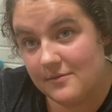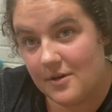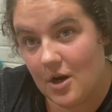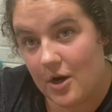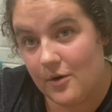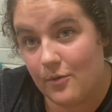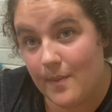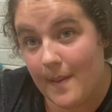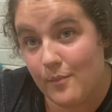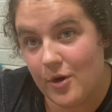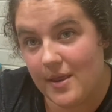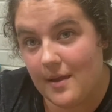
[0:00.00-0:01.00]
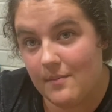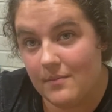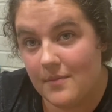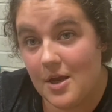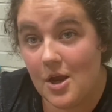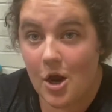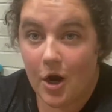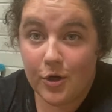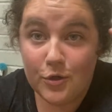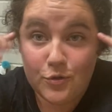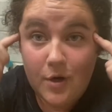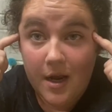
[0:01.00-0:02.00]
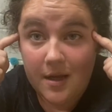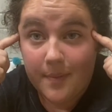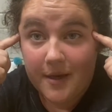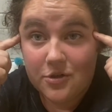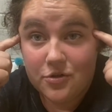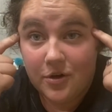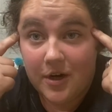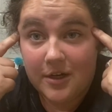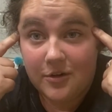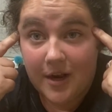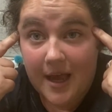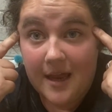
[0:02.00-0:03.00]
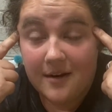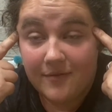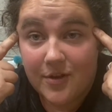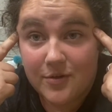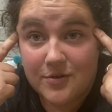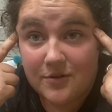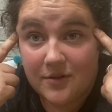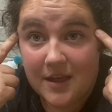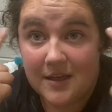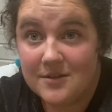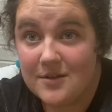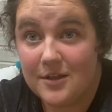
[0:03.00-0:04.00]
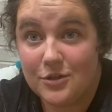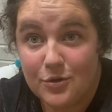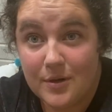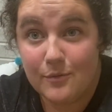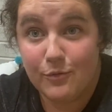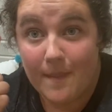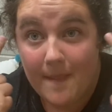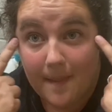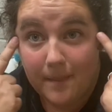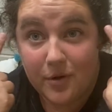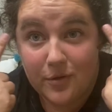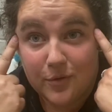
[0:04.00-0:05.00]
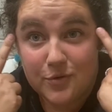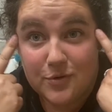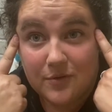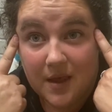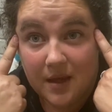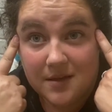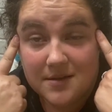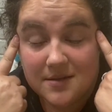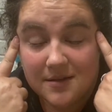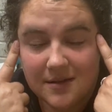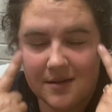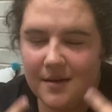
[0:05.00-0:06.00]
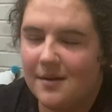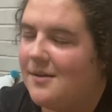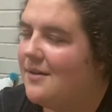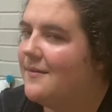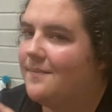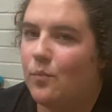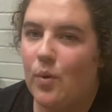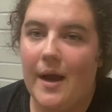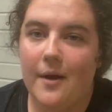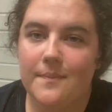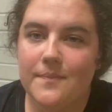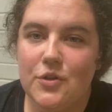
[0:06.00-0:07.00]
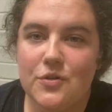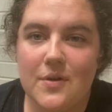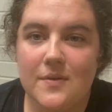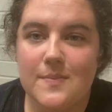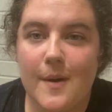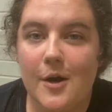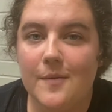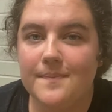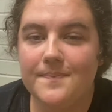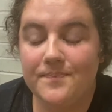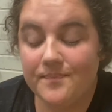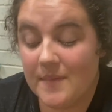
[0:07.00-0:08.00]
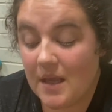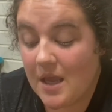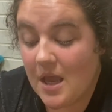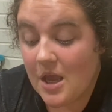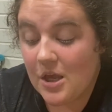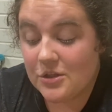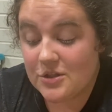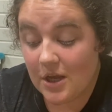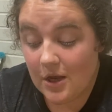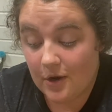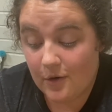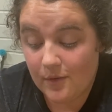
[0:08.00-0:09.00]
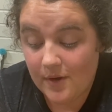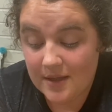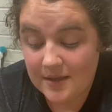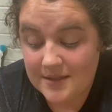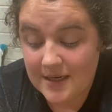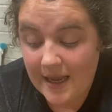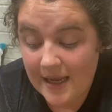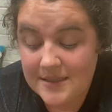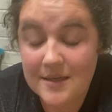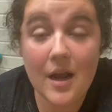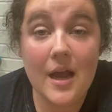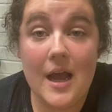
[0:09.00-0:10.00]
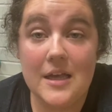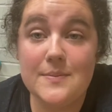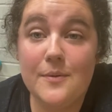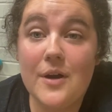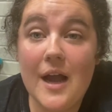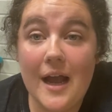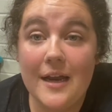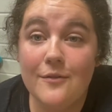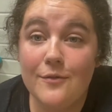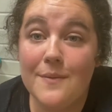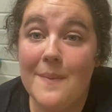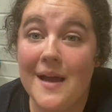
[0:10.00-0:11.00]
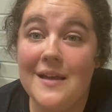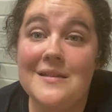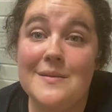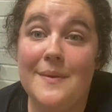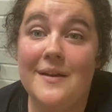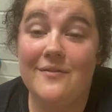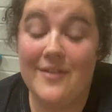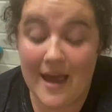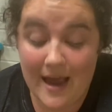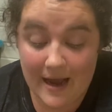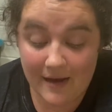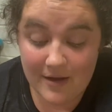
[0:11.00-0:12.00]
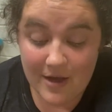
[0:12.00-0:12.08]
Are you remembering them? Are you drawing a picture in your head of those two things so that you can remember those two things? Wow, you're so smart. So today's gospel kind of reminds me of that.